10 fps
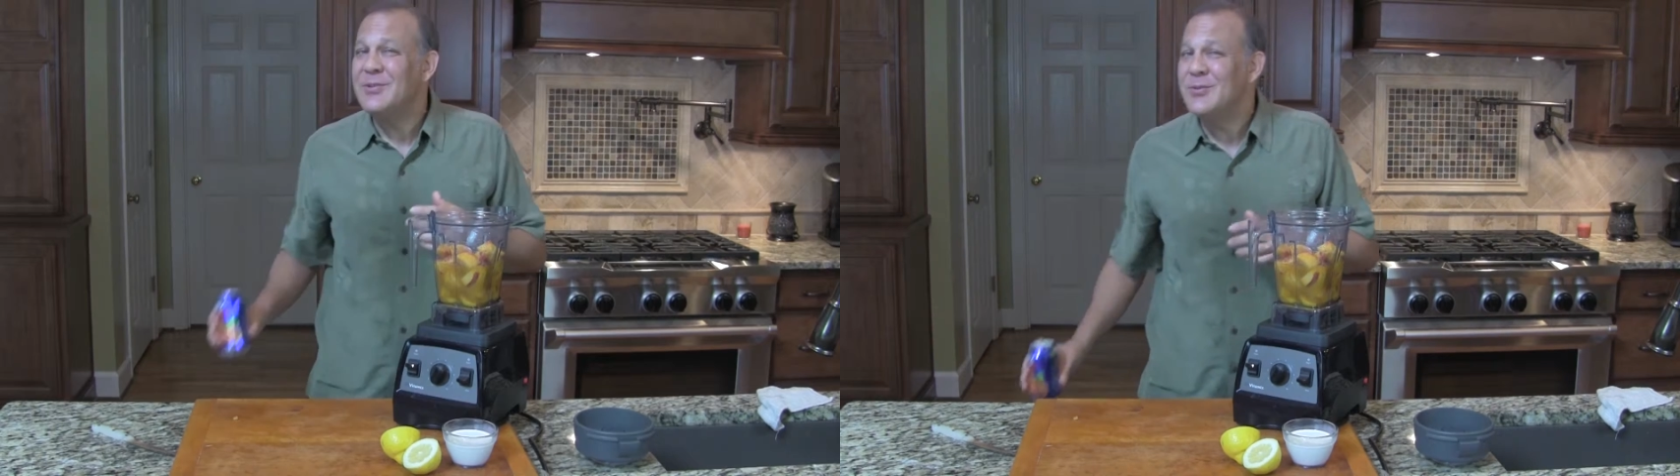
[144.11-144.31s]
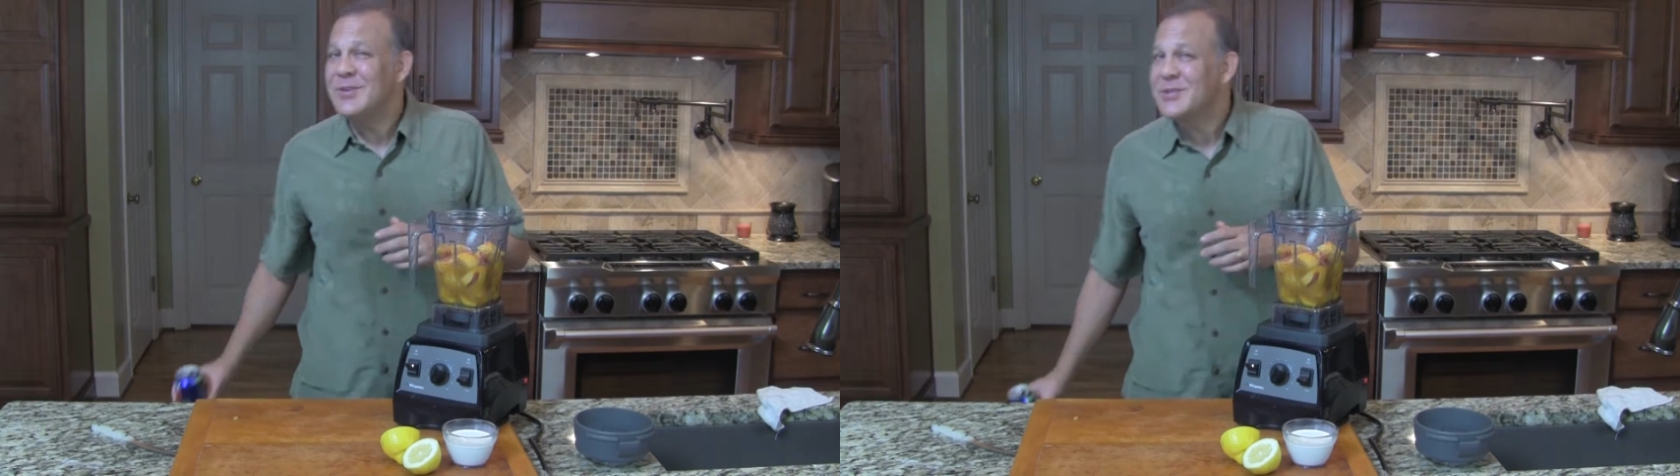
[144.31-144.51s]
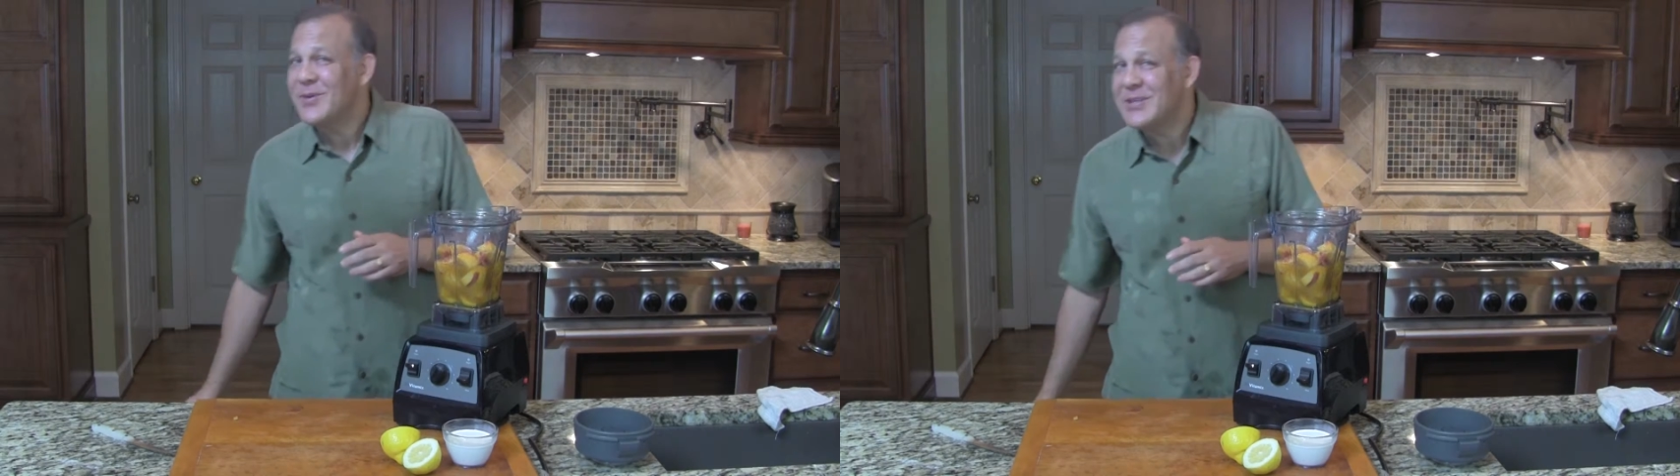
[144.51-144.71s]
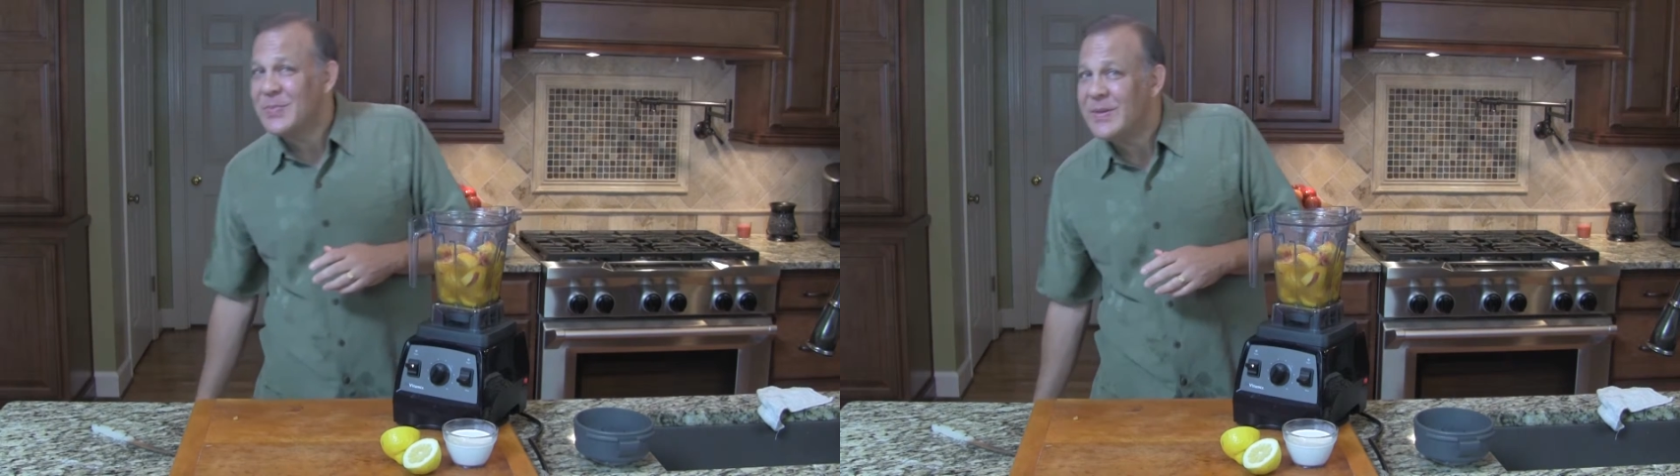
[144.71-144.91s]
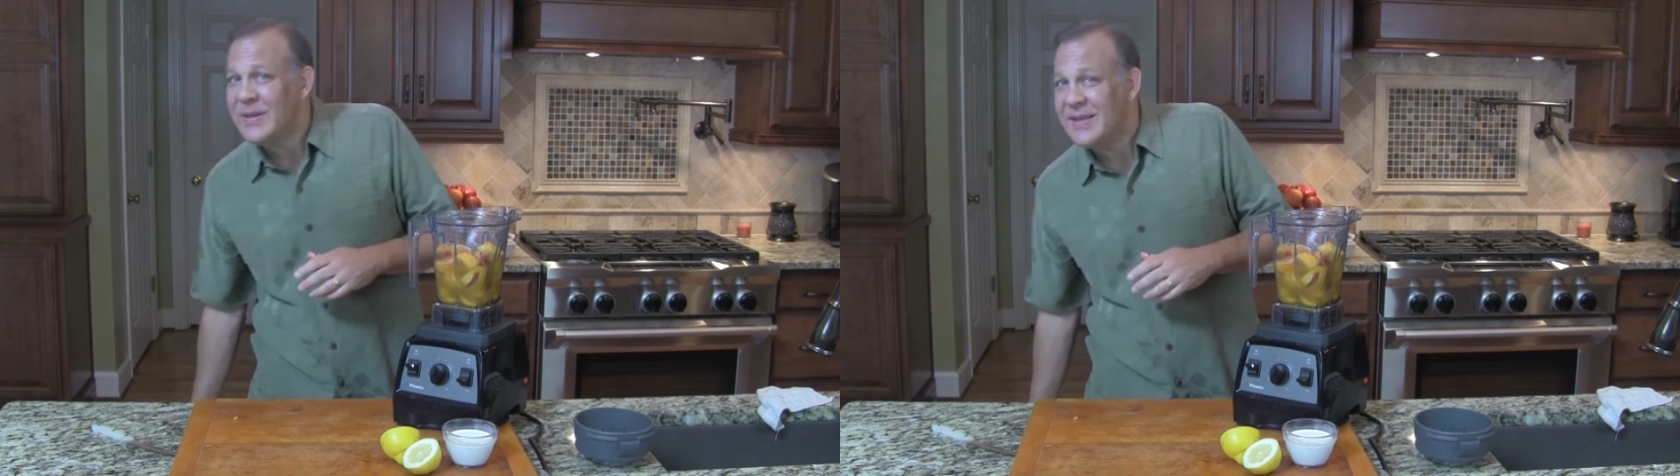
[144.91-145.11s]
do this
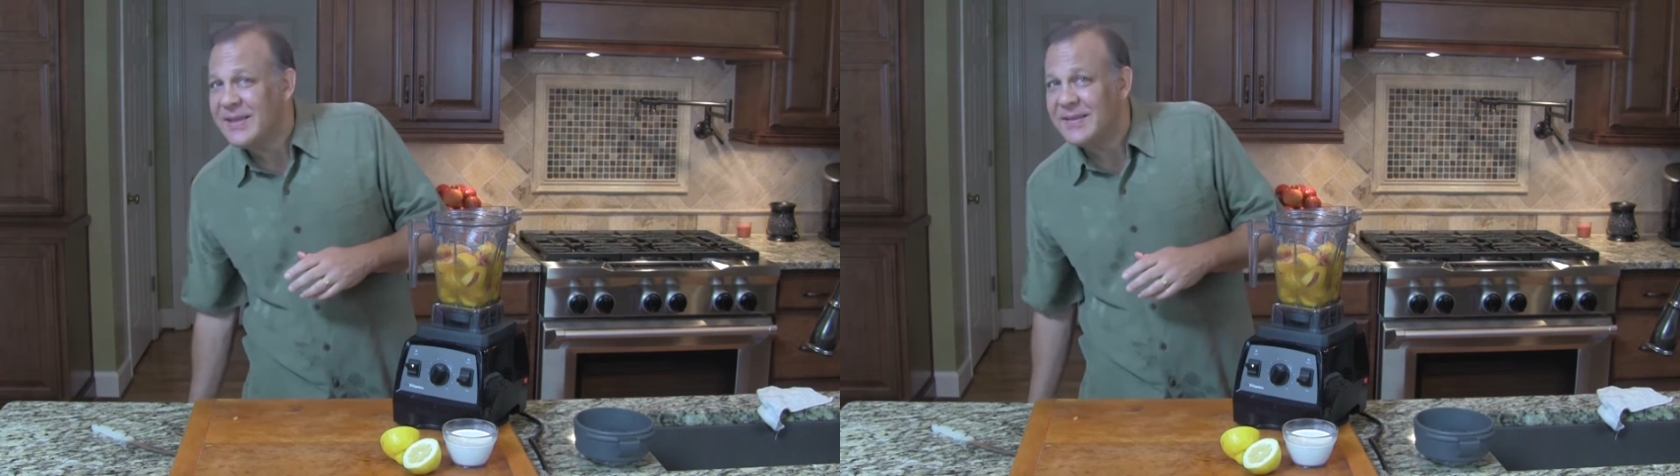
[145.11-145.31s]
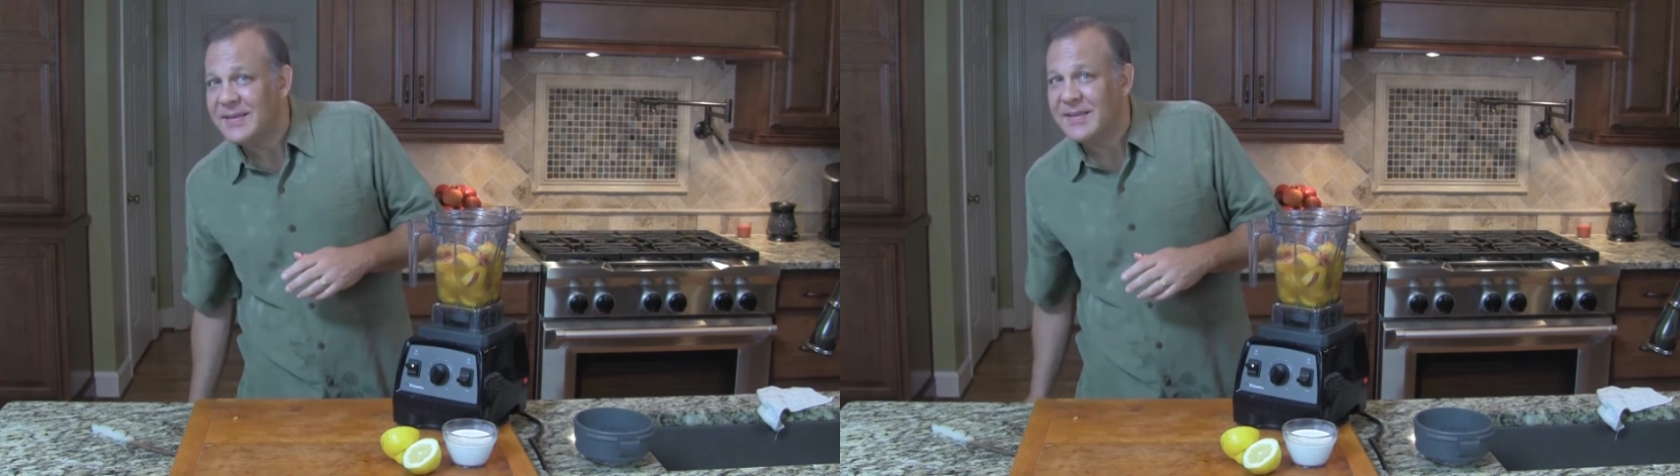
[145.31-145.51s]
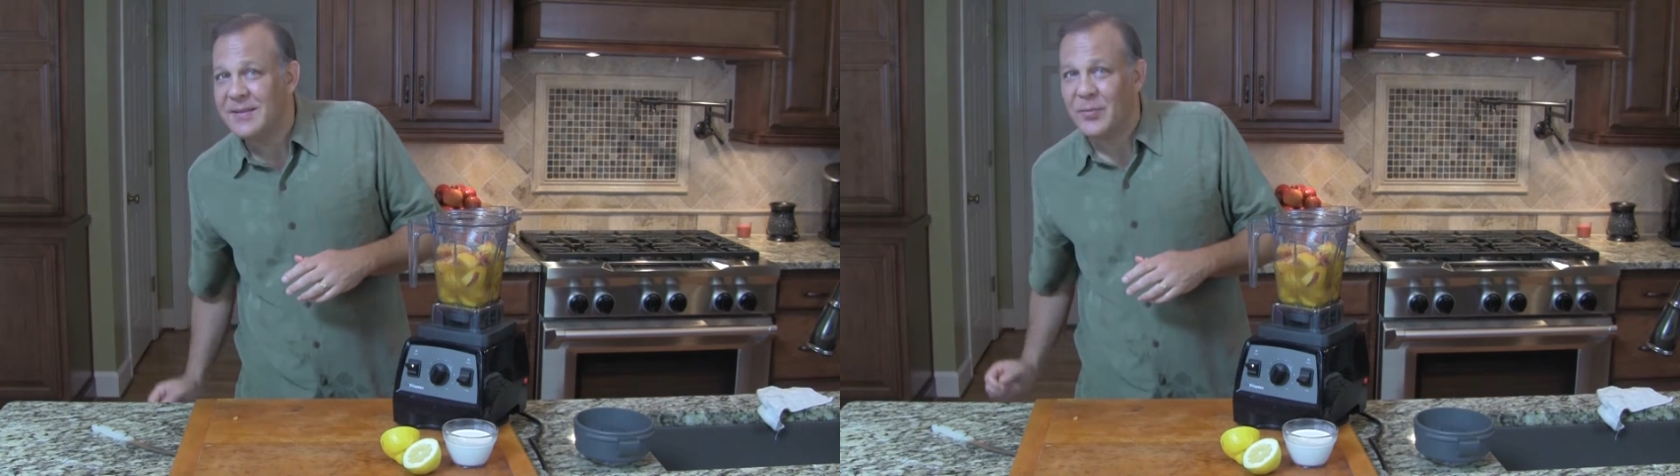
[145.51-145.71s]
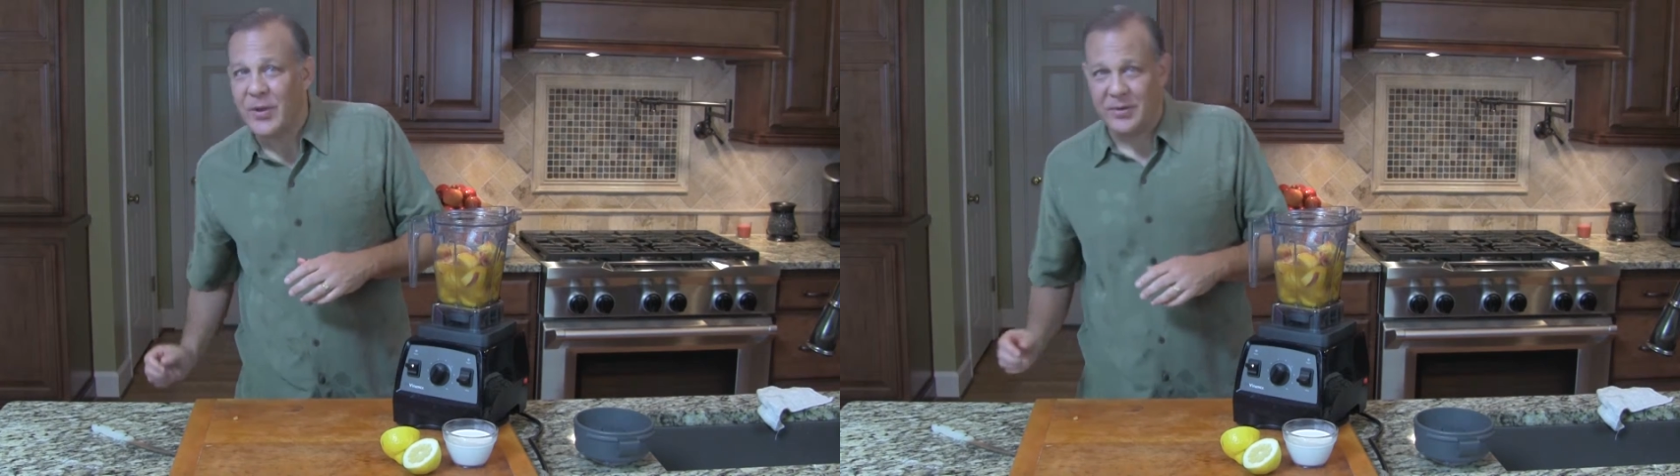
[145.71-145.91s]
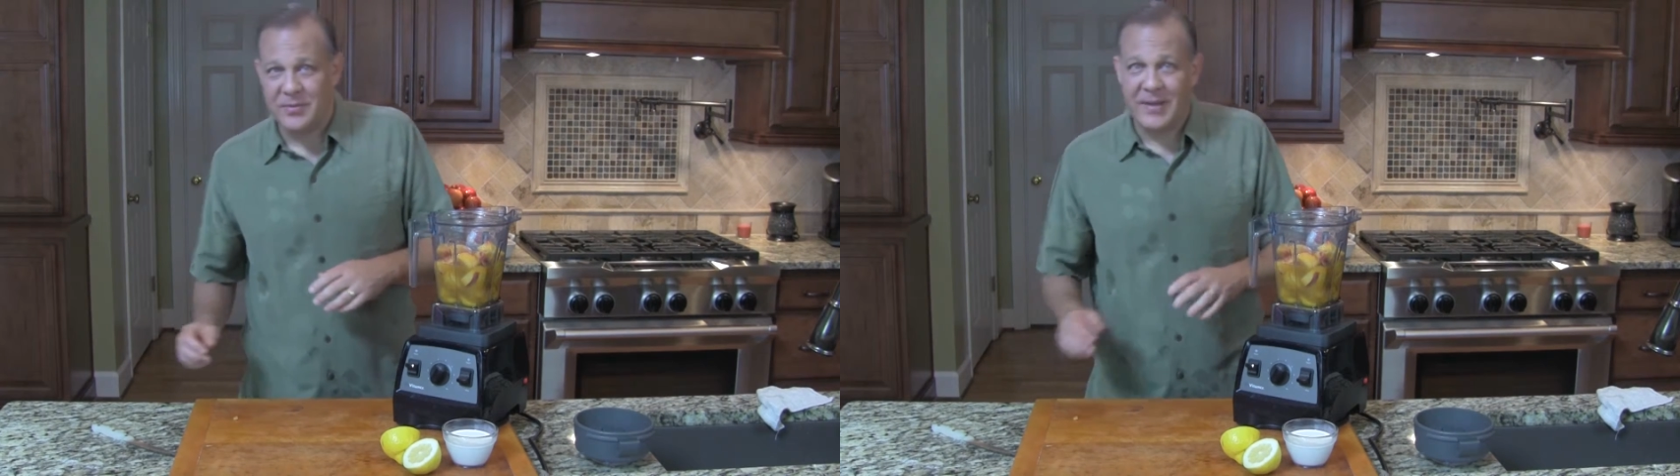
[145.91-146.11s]
recipe in the
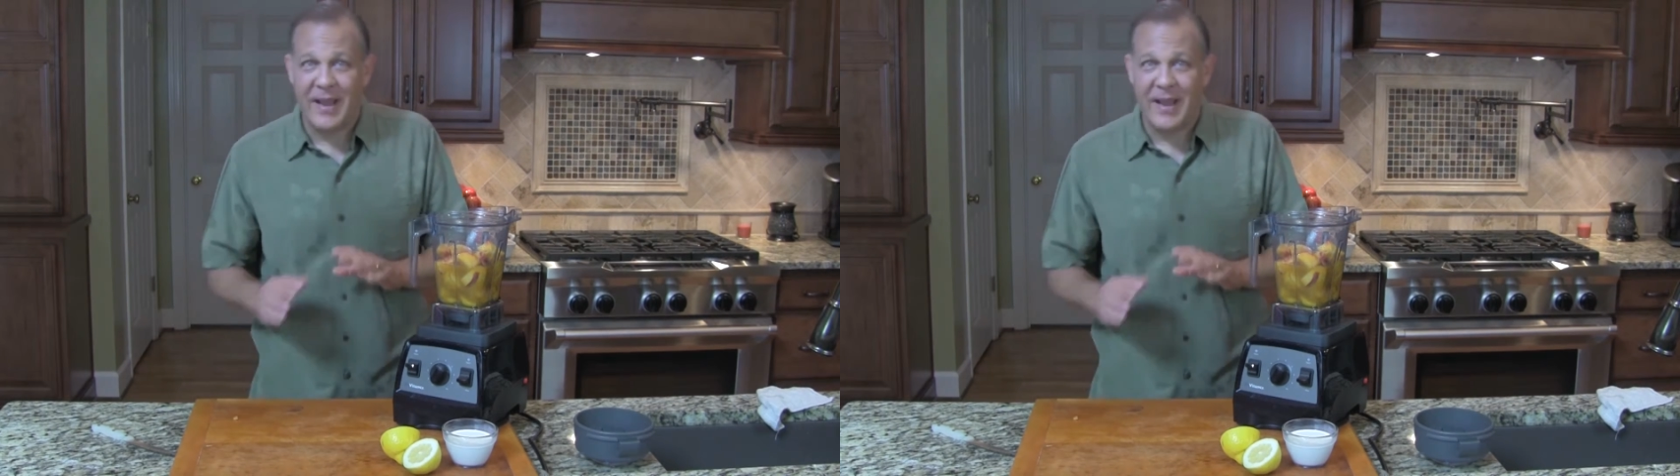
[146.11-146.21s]
winter.